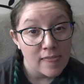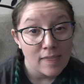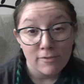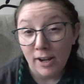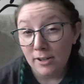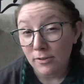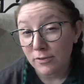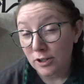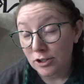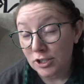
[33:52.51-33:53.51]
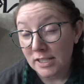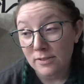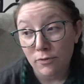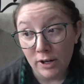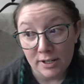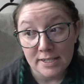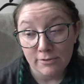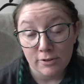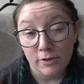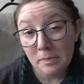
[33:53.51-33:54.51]
and then the final version is very
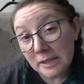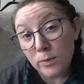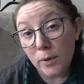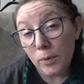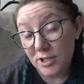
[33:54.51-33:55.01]
different from this one,